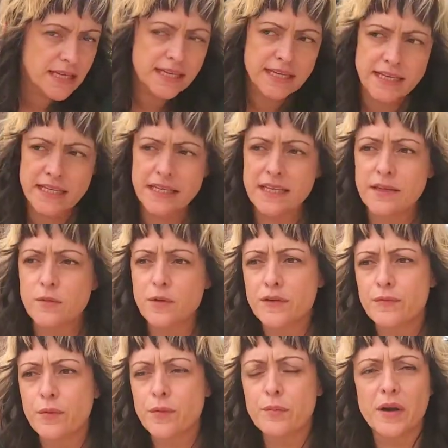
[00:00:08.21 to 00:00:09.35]
He worked
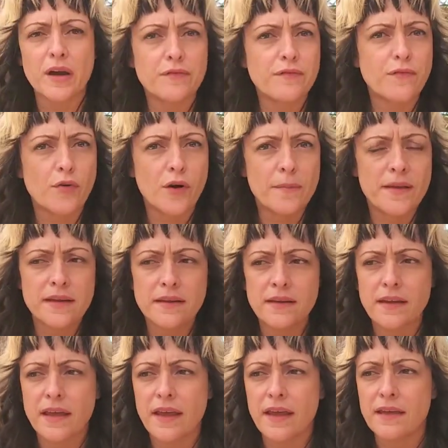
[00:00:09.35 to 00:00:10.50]
with Brown-Forman
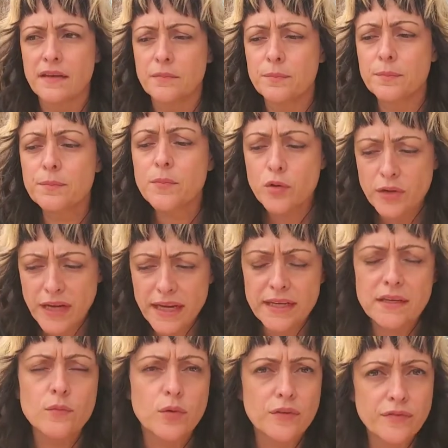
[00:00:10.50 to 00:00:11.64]
and
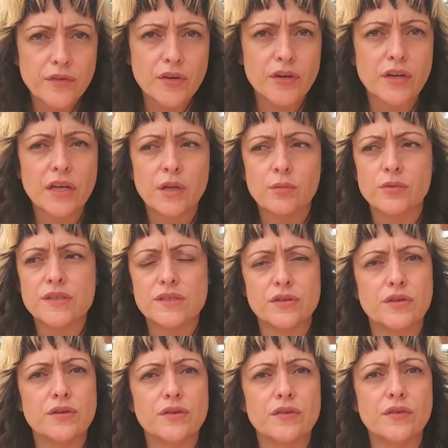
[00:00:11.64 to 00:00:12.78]
created Woodford
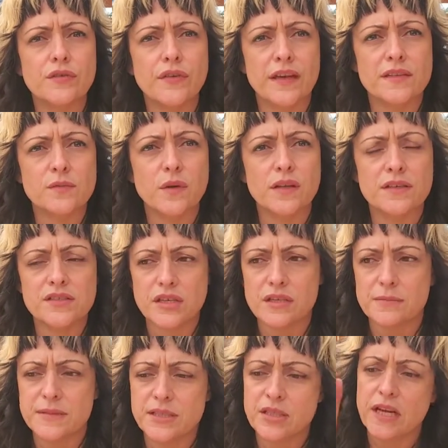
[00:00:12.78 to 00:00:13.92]
Reserve as well as
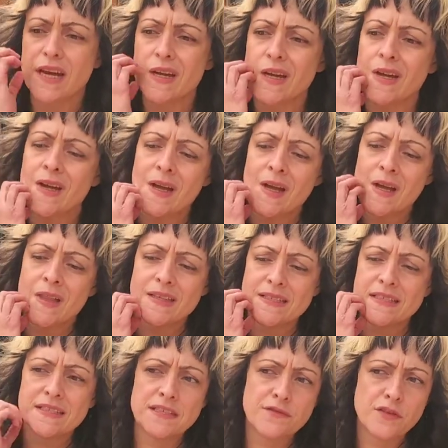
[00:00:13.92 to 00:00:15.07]
Gentleman Jack. This
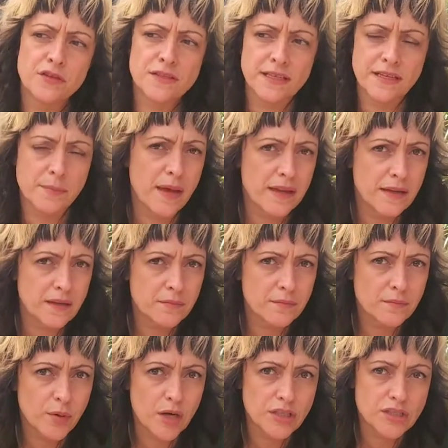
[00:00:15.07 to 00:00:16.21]
is his first independent
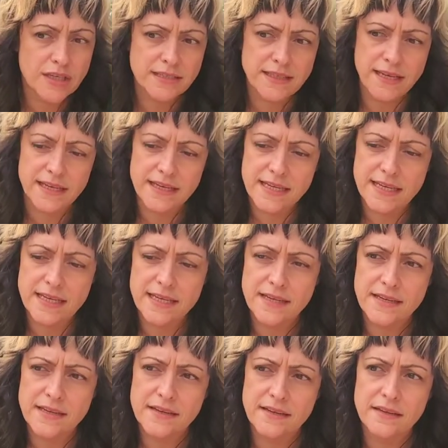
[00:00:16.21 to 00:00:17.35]
project and
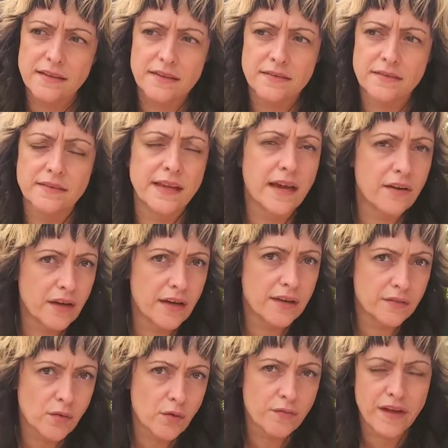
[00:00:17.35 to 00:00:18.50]
he has now got
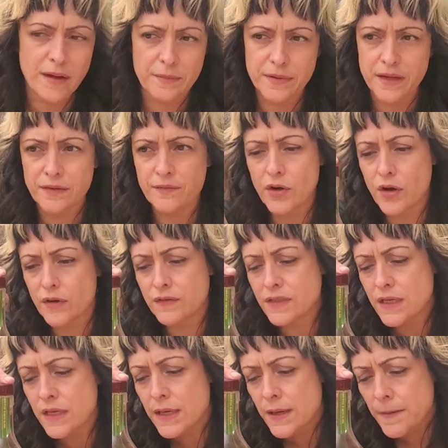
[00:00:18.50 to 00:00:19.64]
his whole family involved.
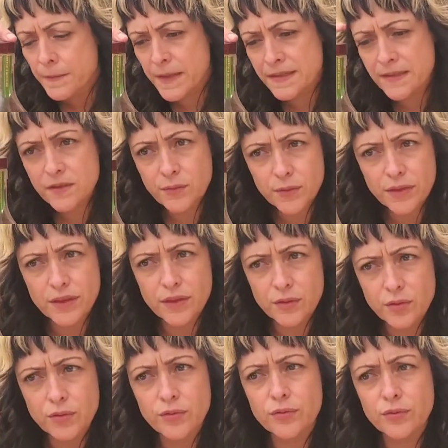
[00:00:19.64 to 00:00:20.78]
This is a really
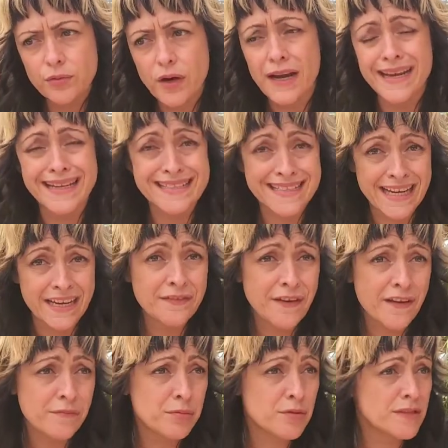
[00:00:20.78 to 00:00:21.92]
cool rye. It's
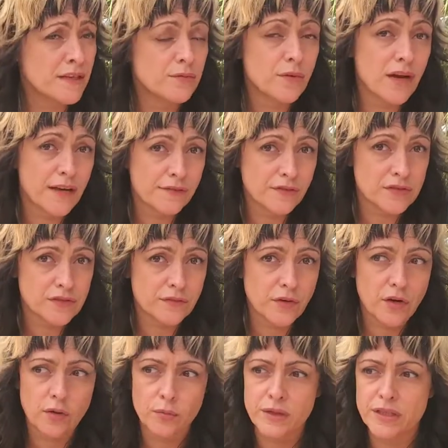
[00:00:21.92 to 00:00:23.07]
95% rye, first of
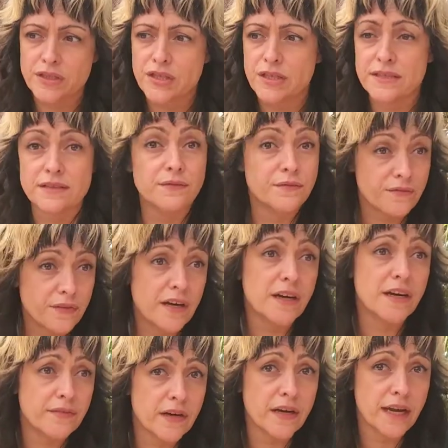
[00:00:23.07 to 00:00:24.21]
all, which is a very,
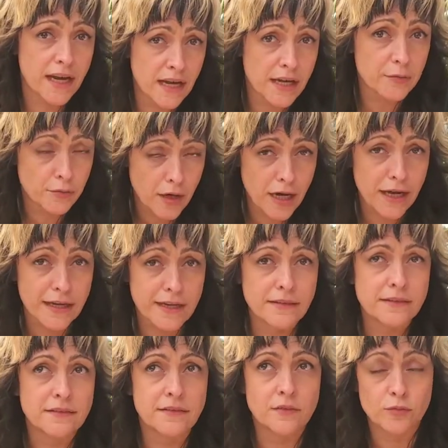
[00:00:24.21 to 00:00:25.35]
very high rye,
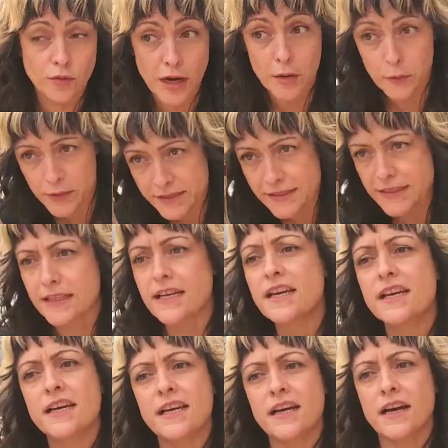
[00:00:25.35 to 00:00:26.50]
rye whiskey.
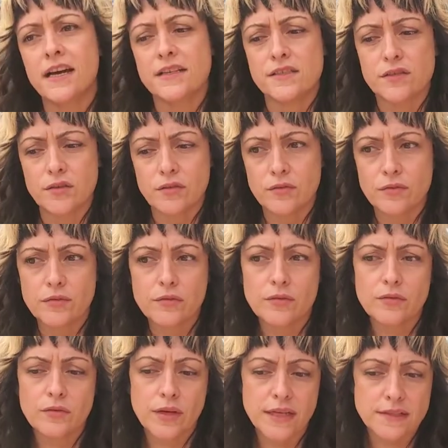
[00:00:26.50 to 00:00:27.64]
Uh, so
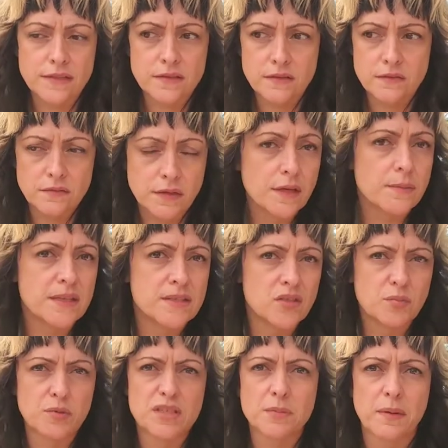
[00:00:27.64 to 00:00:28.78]
it's gonna be
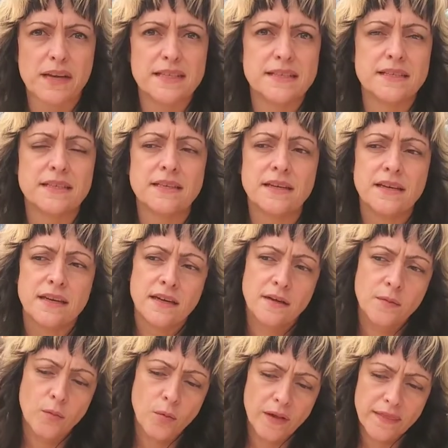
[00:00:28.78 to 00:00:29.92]
super spicy.
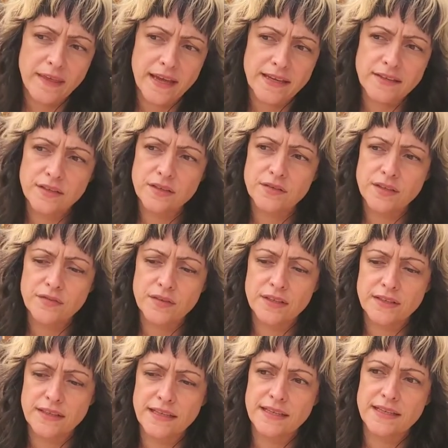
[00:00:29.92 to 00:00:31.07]
What they do
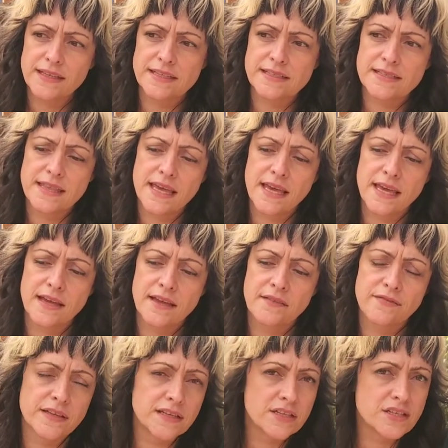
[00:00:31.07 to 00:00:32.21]
differently is they
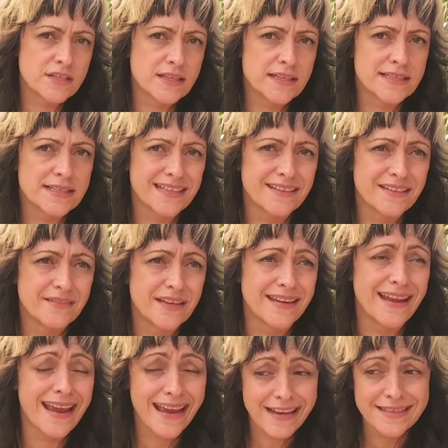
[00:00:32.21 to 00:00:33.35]
finish this in
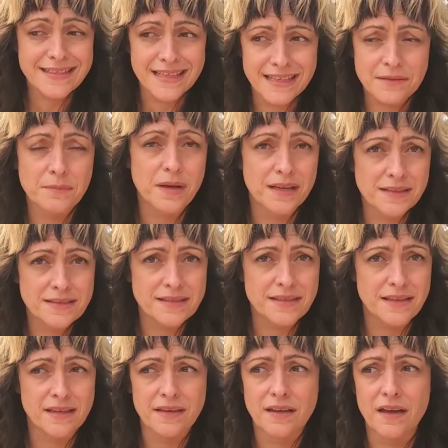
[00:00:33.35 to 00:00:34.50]
18 months
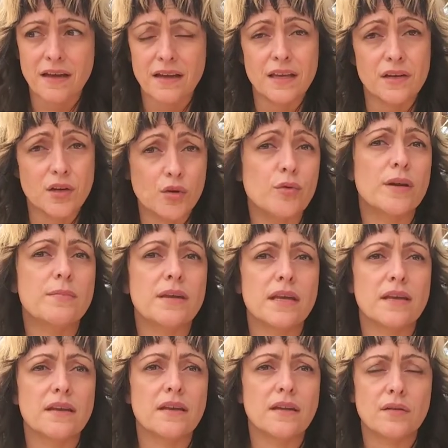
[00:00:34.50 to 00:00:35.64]
in, uh, in
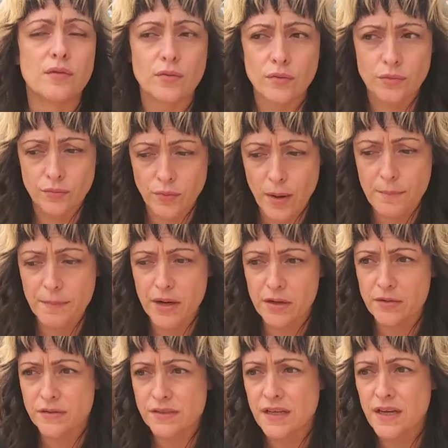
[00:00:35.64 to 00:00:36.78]
Caribbean rum
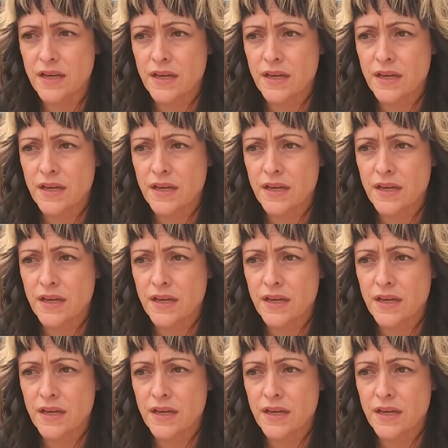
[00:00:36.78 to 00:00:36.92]
barrels.